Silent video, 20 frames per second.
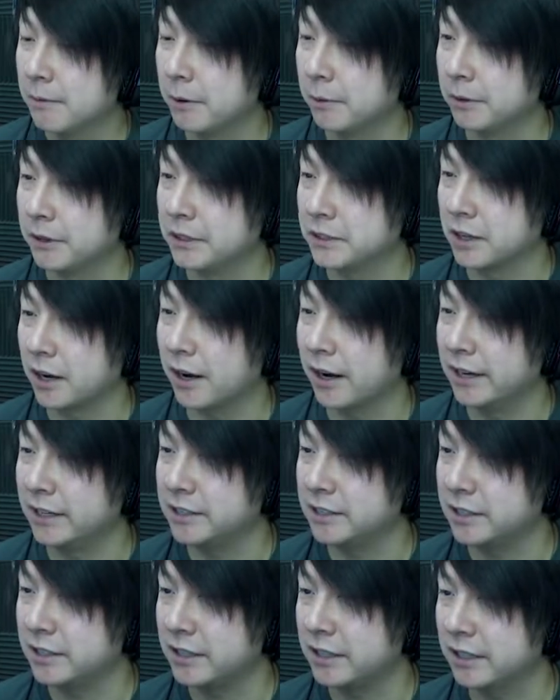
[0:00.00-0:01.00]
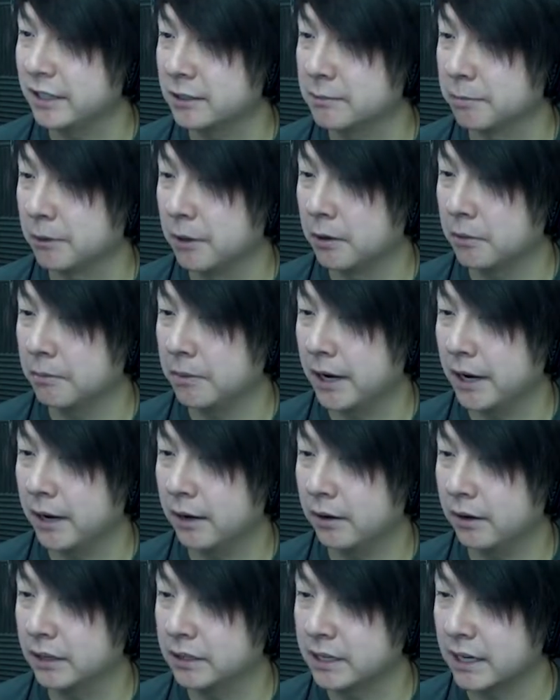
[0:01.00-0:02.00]
but when he's ice, he gets blown by
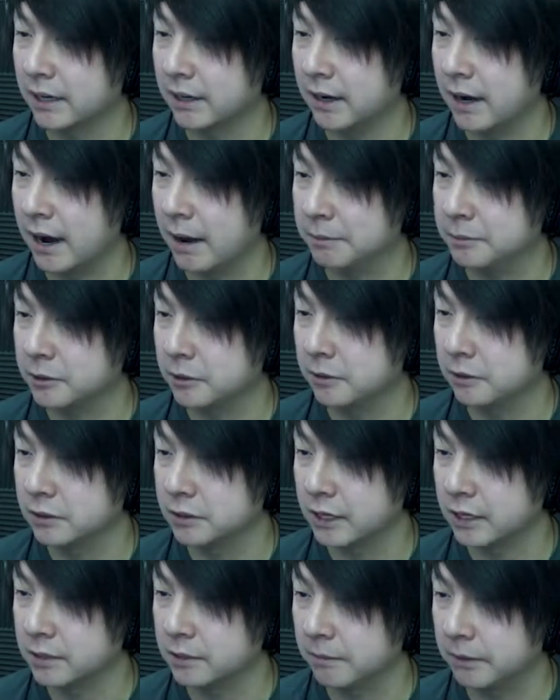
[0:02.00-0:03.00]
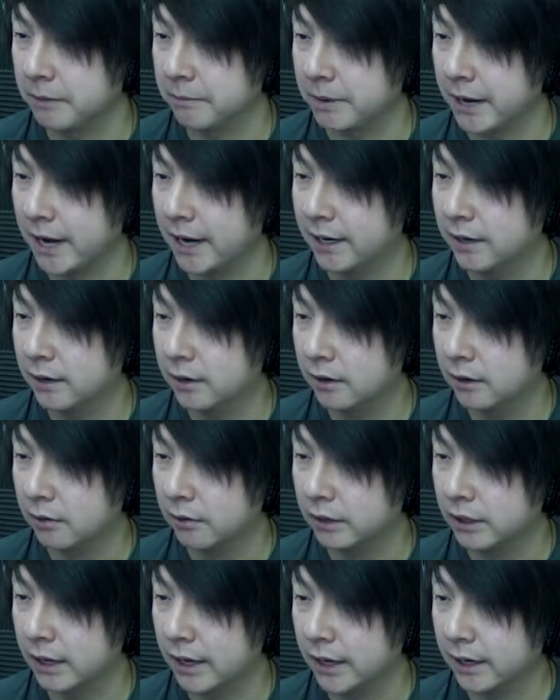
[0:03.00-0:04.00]
it. Is that an obstacle? Is that something bad?
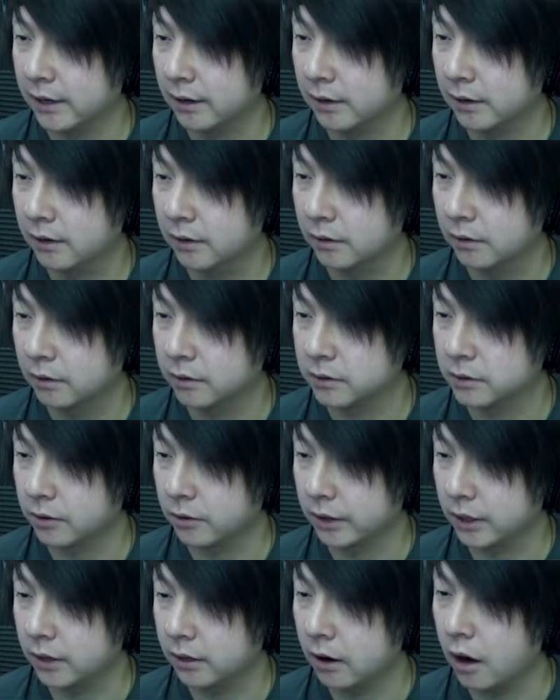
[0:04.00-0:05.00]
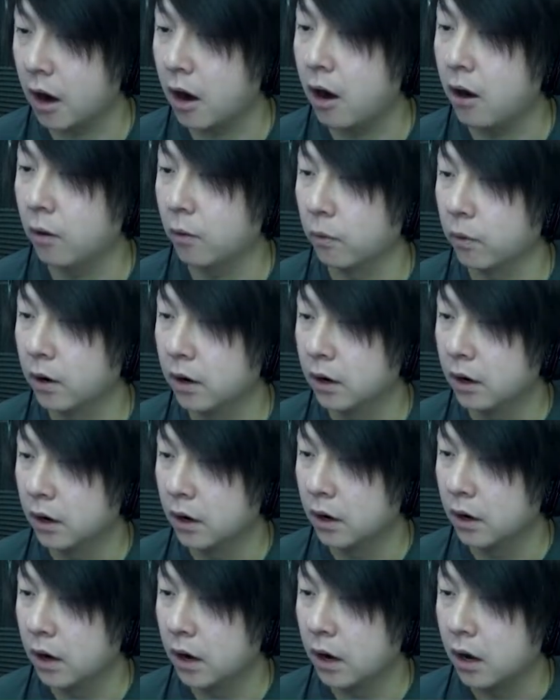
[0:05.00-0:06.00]
What the heck? What is going on? Oh.
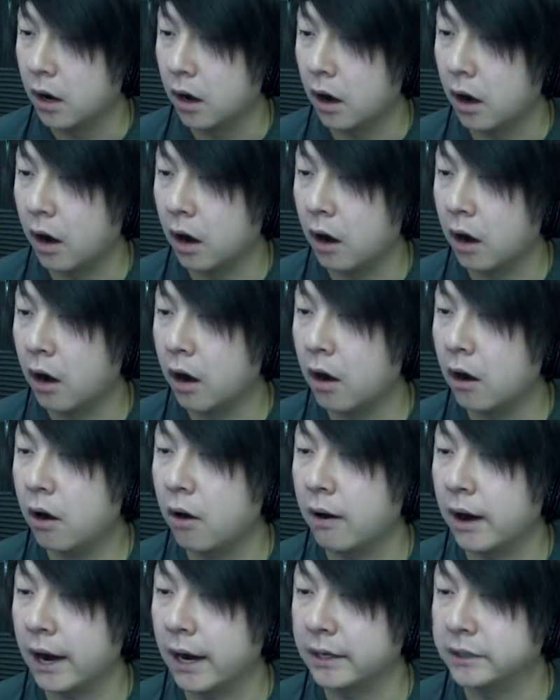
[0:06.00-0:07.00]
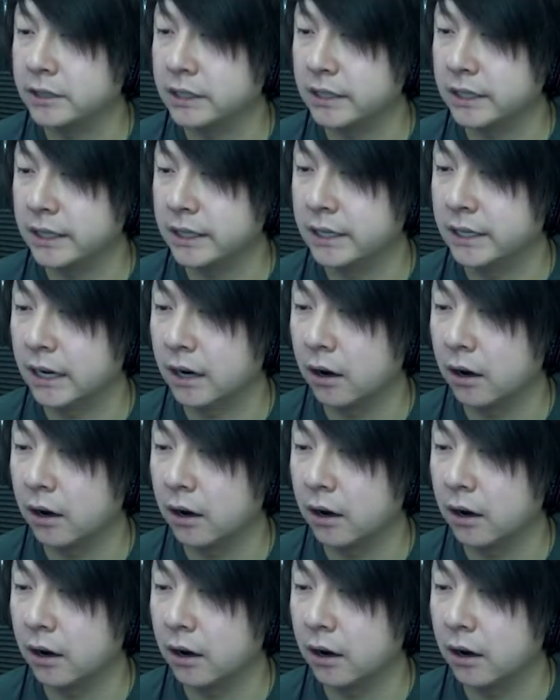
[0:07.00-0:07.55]
Oh, I see.